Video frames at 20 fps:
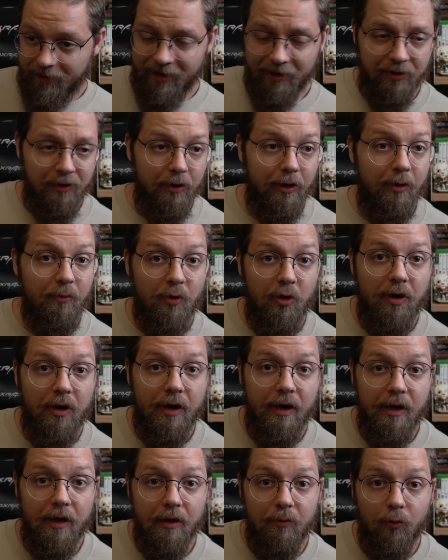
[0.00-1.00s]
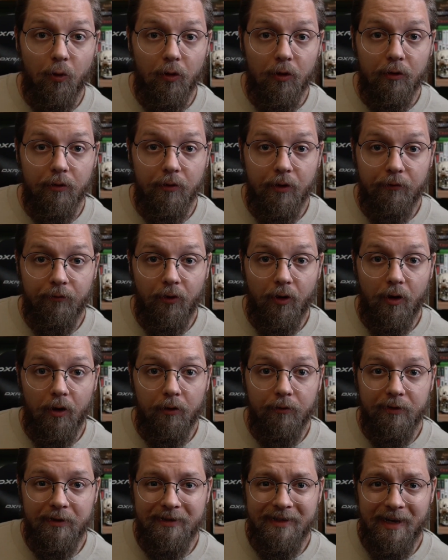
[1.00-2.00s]
get the community more
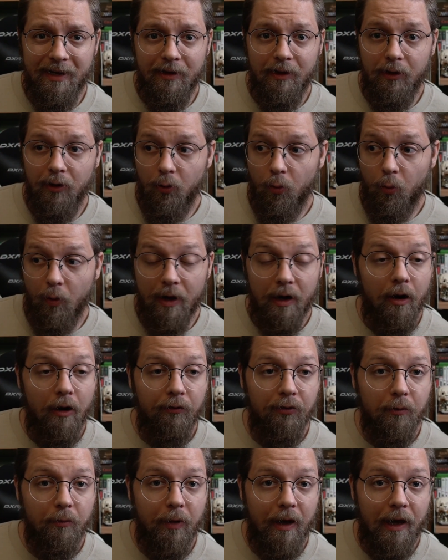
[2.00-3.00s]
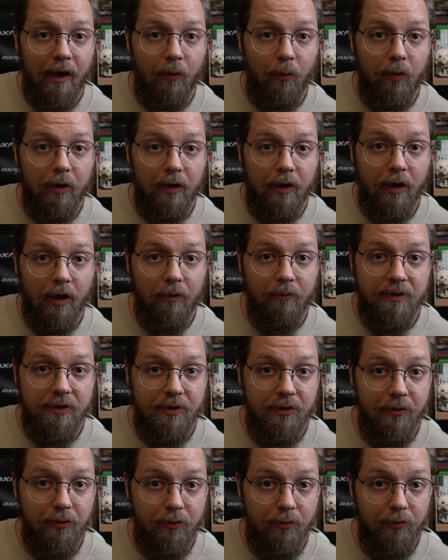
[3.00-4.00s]
involved and take a little weight off their back when it comes
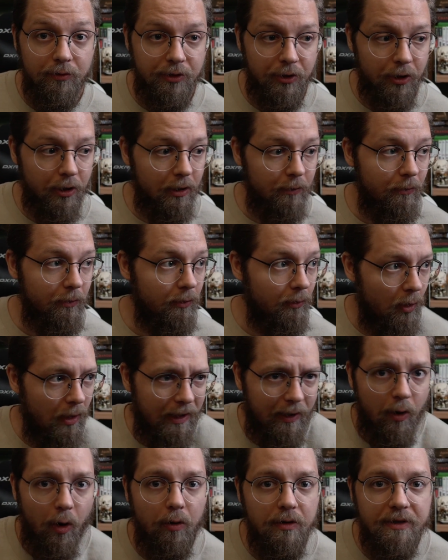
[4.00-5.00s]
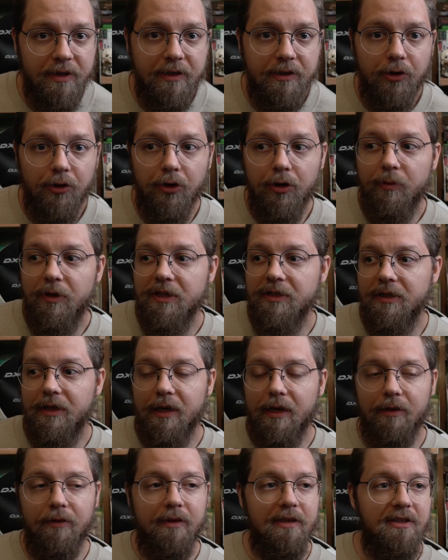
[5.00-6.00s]
to like hosting tournaments and
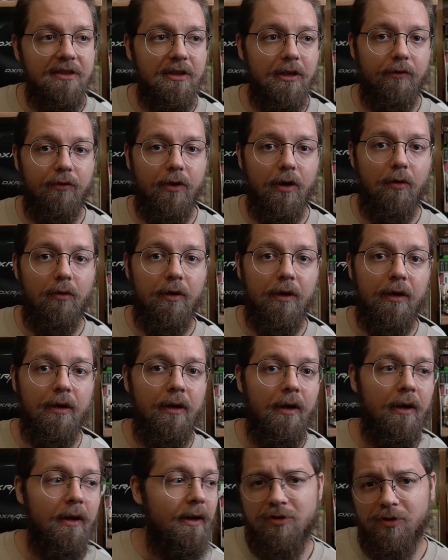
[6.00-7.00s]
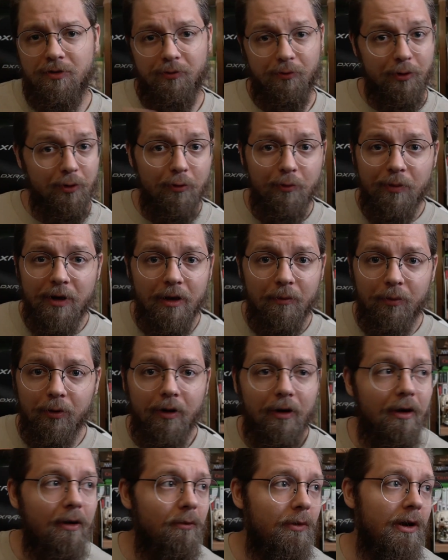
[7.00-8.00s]
getting this stuff going. Screw be a
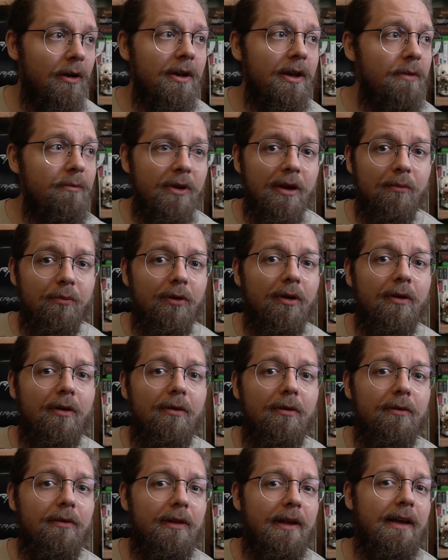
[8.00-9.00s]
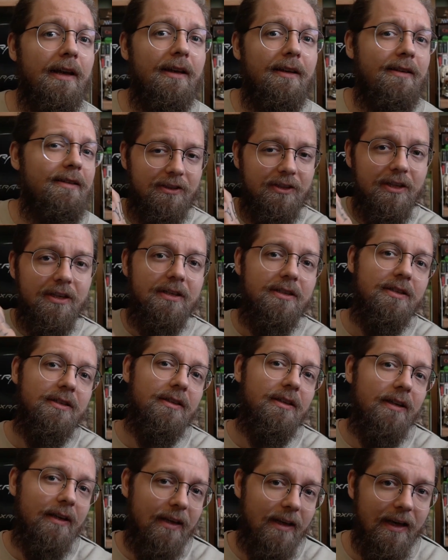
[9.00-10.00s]
pro, we don't need to be a pro, like
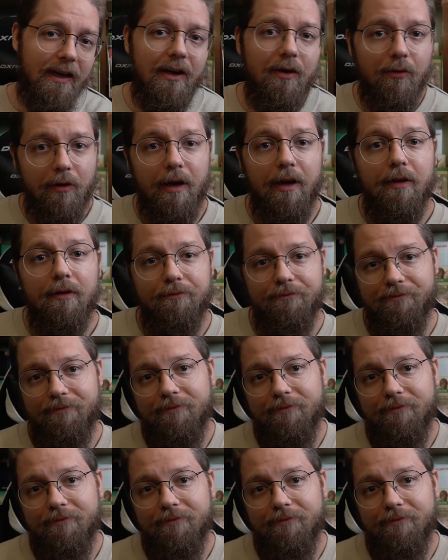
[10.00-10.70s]
just get it right.